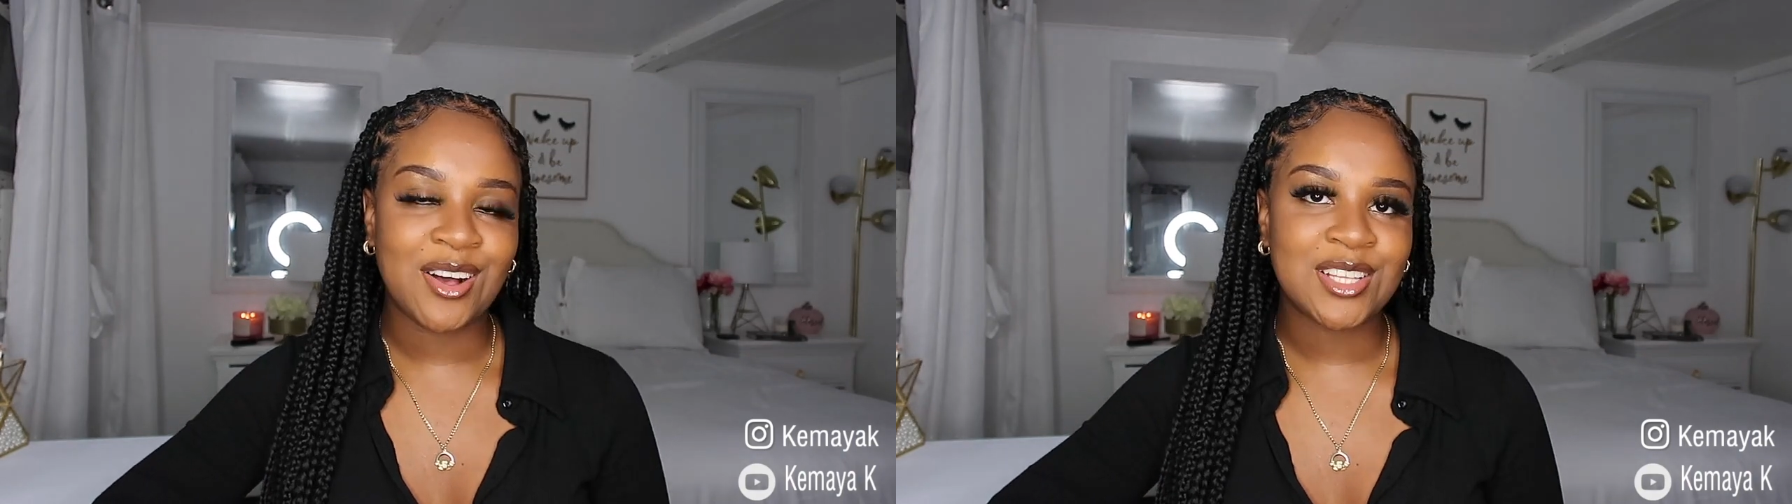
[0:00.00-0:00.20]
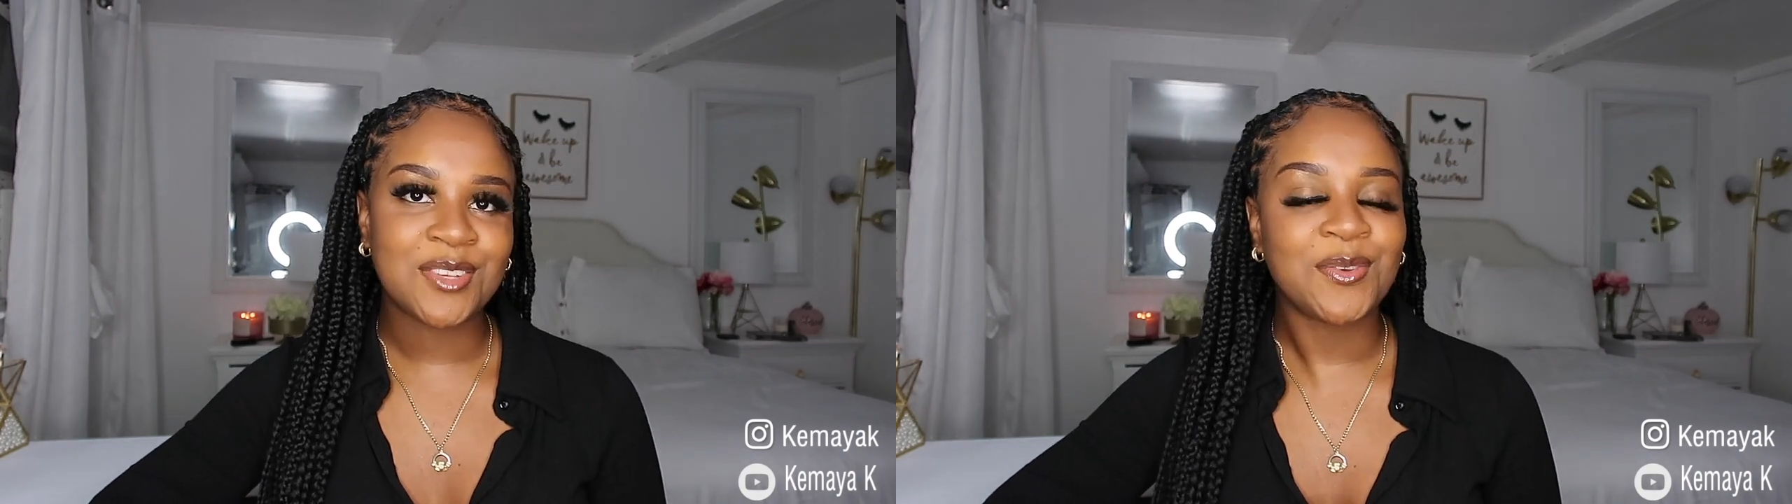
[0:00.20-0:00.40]

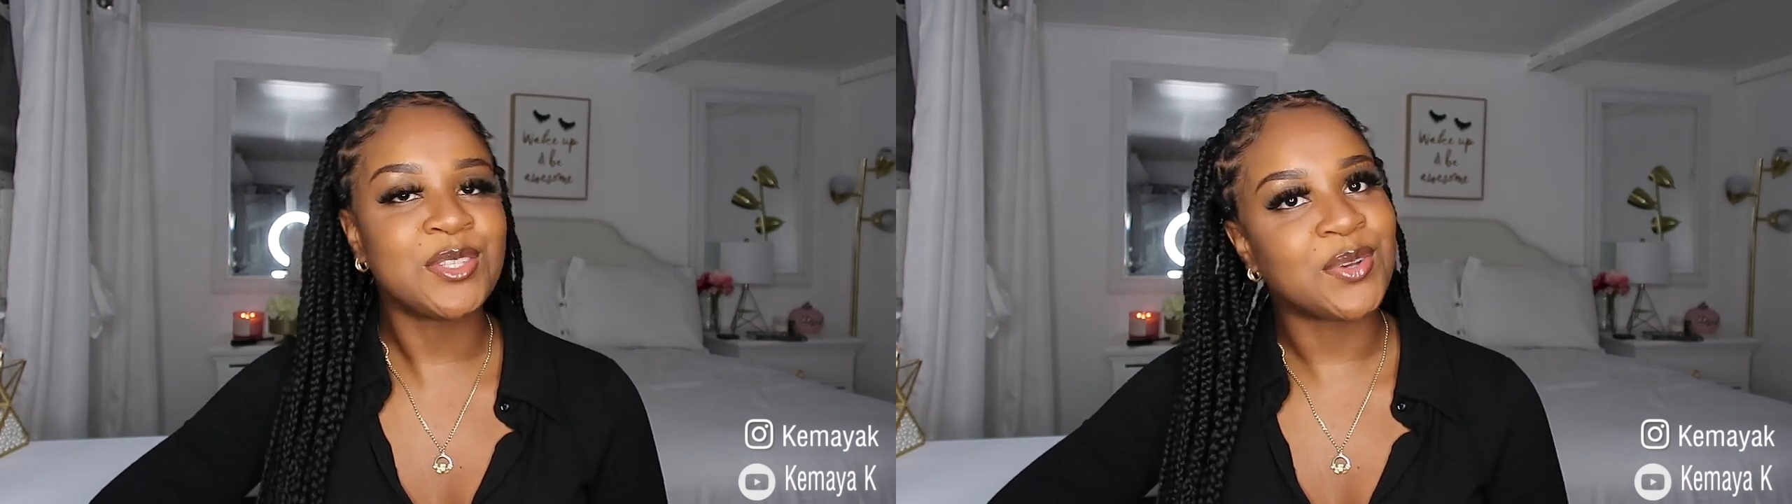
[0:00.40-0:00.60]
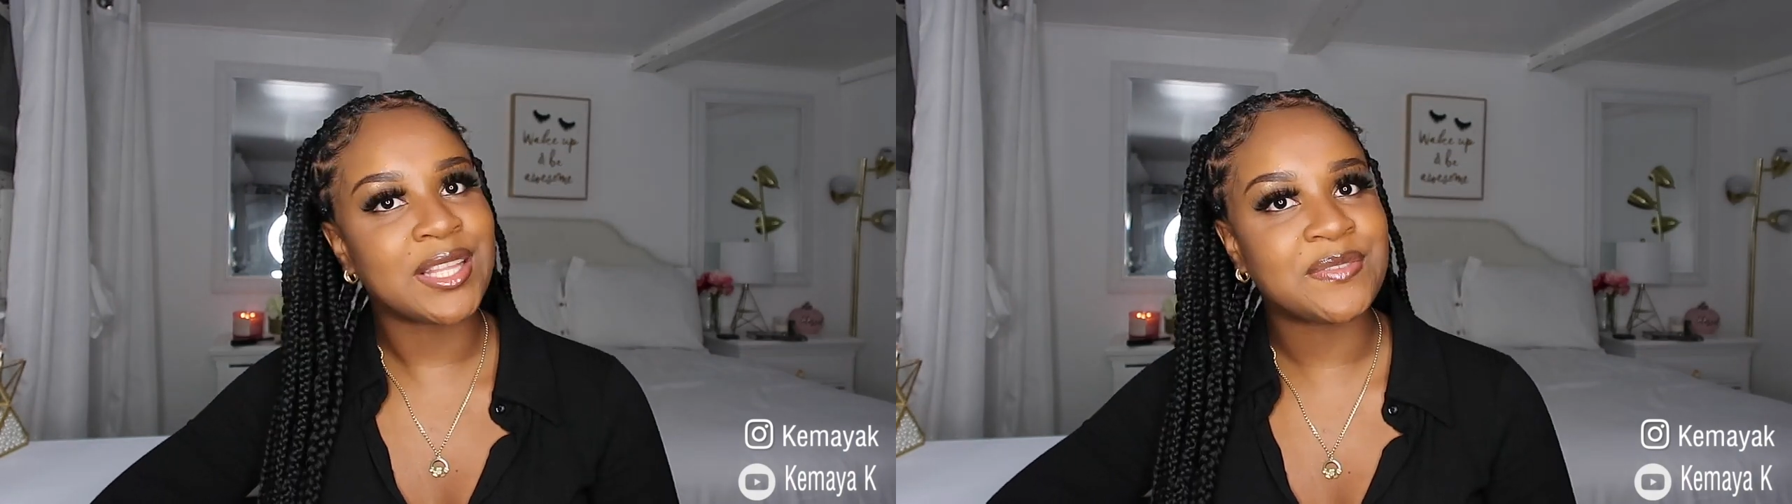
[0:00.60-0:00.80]
Also, if you
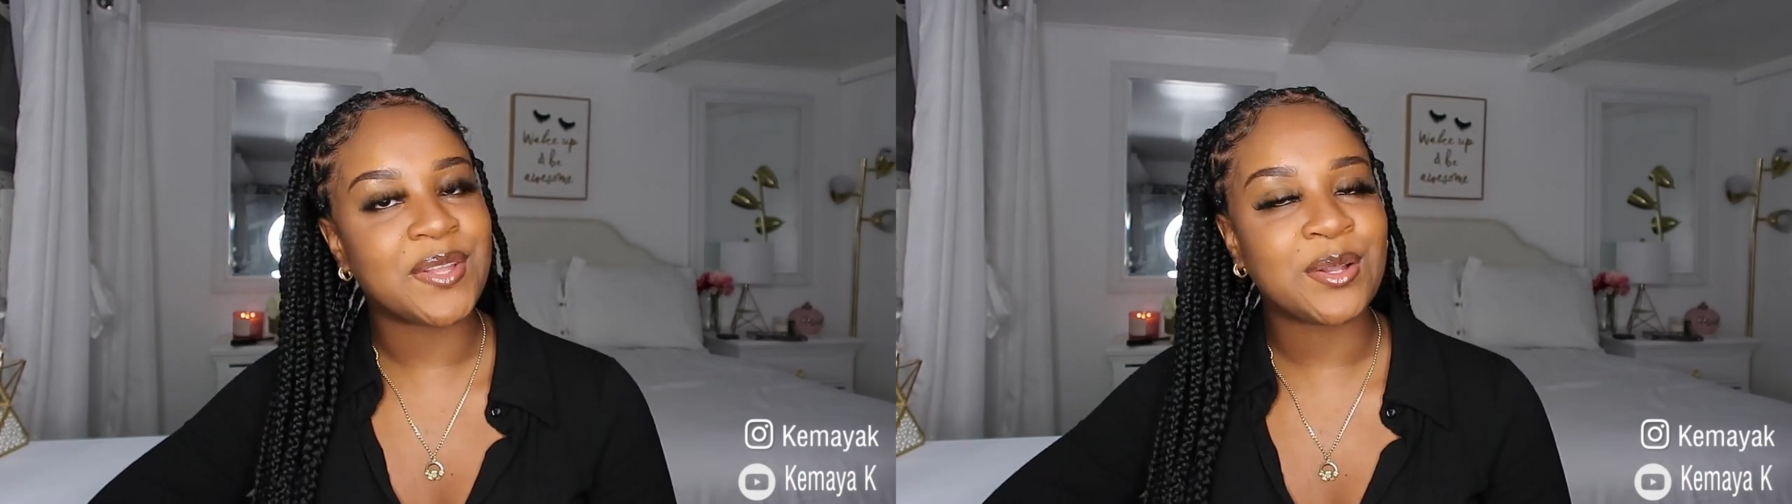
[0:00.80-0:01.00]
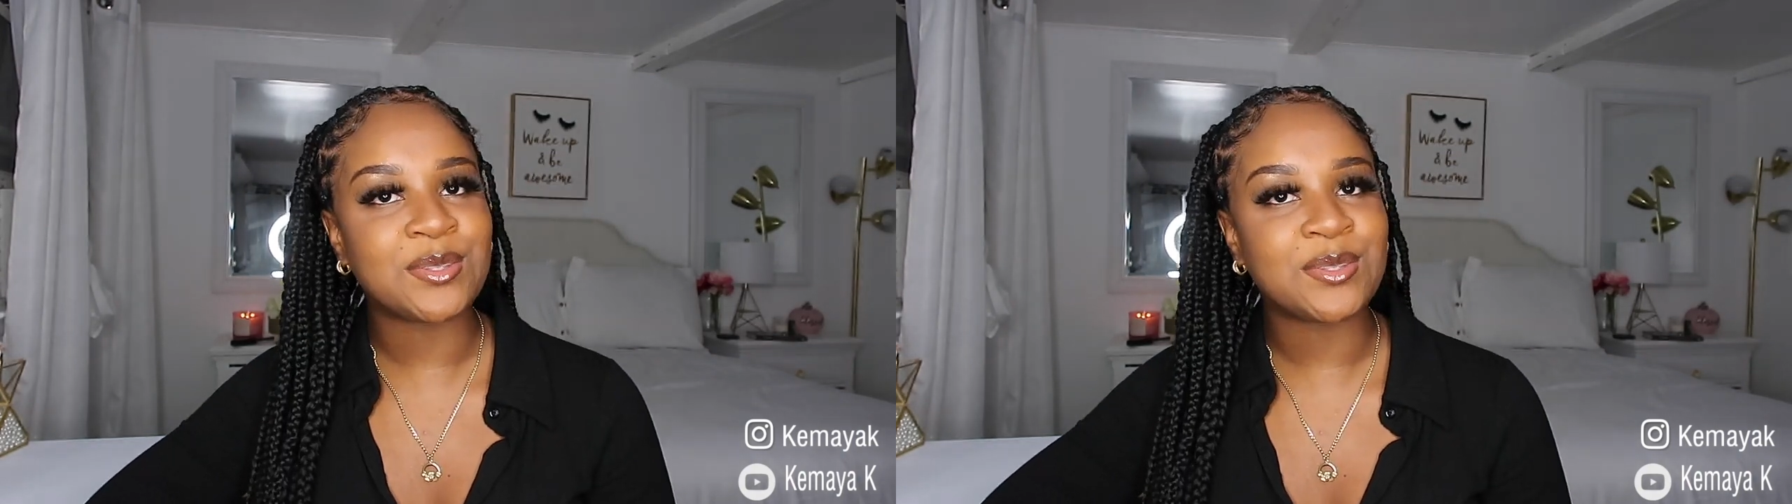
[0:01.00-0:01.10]
enjoyed this video,